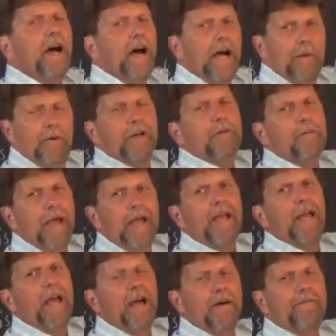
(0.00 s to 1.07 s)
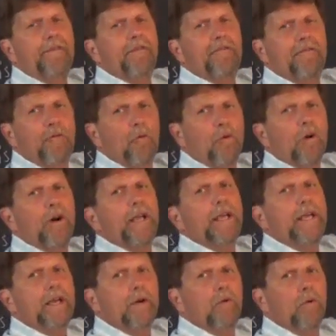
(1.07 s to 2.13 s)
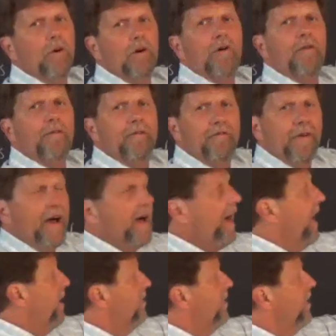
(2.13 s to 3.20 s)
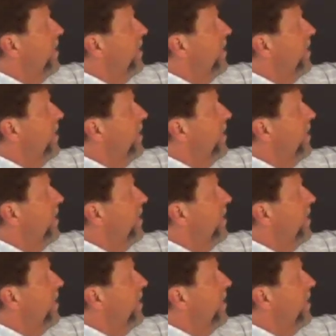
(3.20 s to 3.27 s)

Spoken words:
I would make f of 4 equal 5.